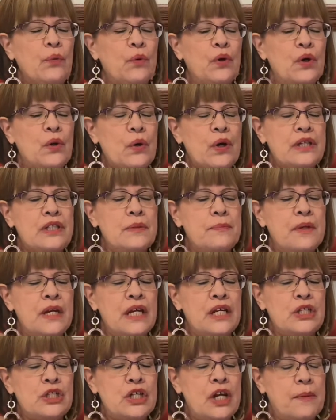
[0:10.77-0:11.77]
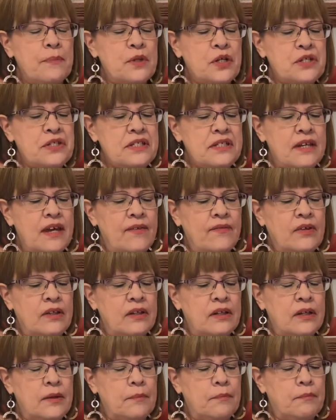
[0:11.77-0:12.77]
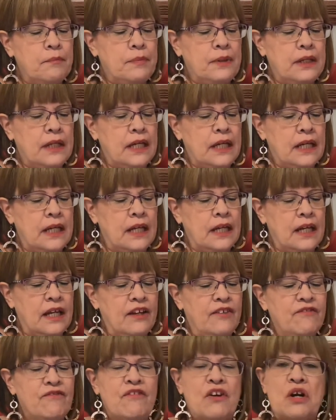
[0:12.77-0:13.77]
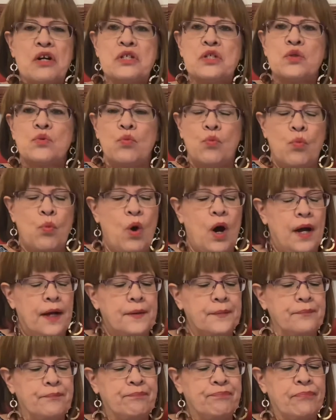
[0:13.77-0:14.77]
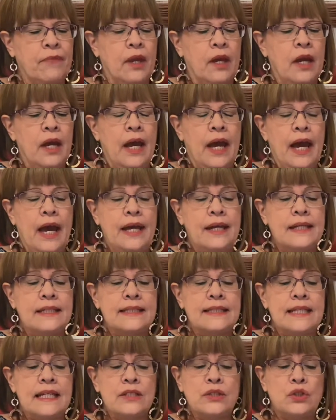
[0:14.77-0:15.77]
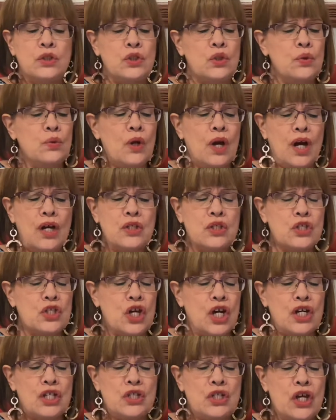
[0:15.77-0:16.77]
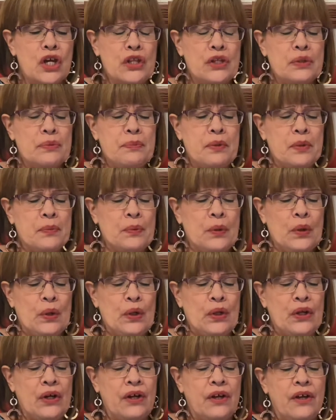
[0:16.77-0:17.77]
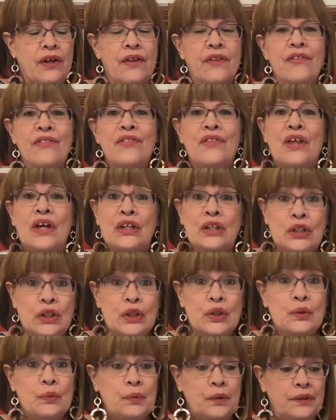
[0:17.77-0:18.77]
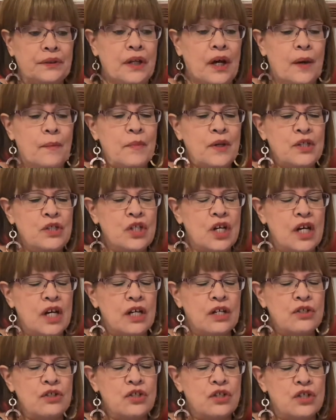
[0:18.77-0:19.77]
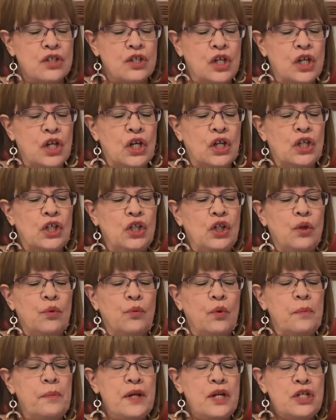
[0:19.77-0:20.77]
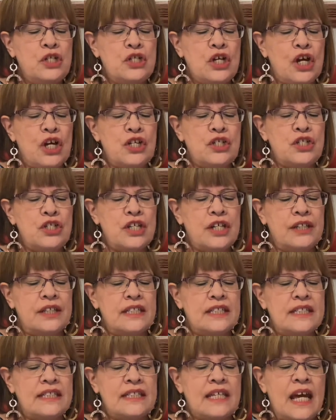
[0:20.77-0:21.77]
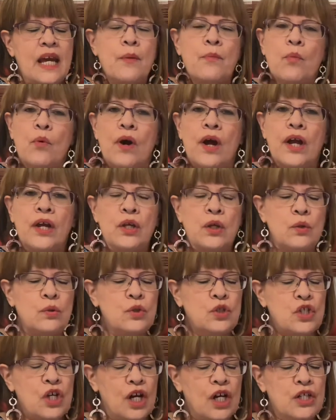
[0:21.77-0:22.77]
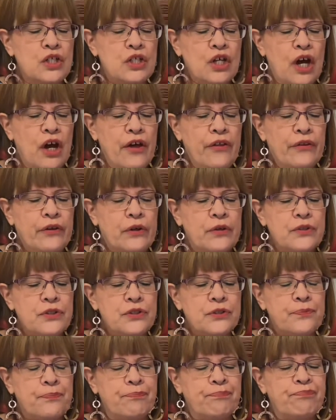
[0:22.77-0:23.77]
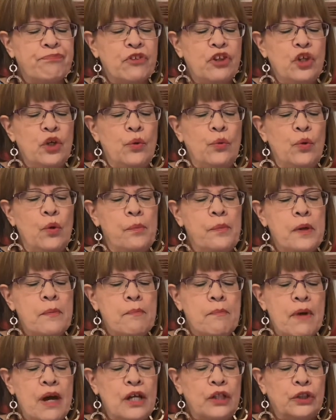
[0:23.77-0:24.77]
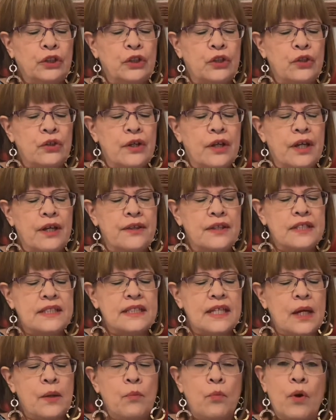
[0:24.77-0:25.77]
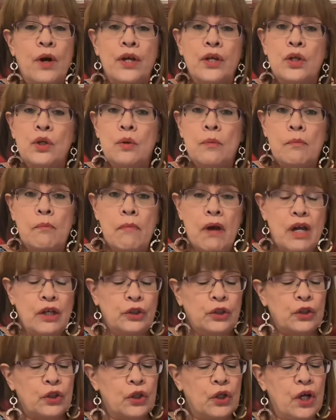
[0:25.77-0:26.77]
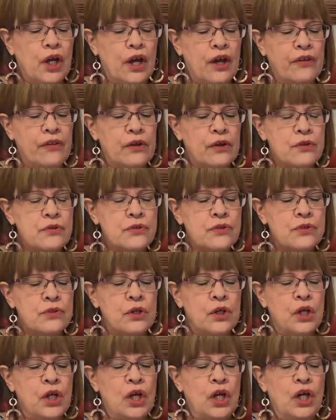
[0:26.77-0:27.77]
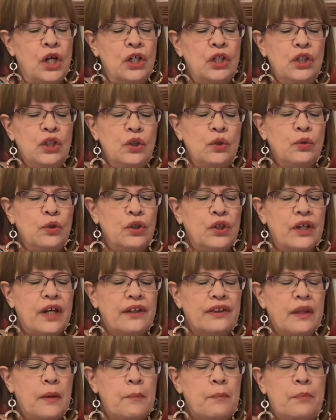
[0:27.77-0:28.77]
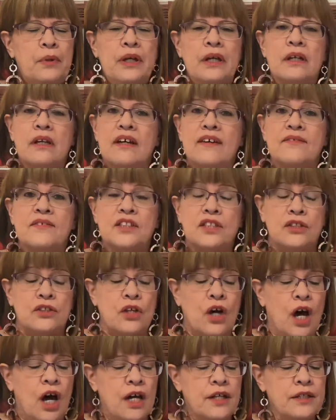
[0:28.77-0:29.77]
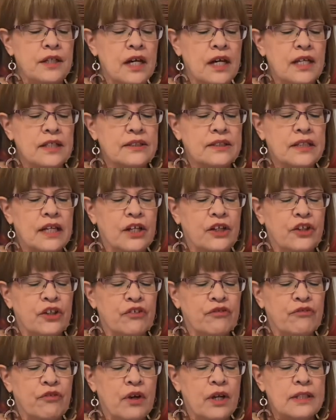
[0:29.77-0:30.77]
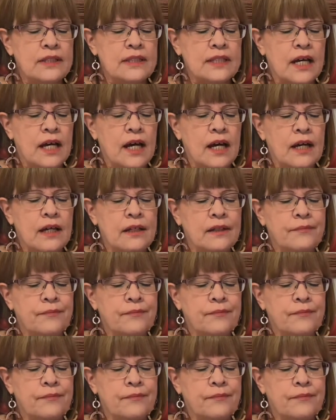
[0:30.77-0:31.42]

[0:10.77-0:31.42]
going to be in chapter 7, beginning in verse 1. And it says, "Do not judge other people, then you will not be judged. You will be judged in the same way you judge others. You will be measured in the same way you measure others. You look at the bit of sawdust in your friend's eye,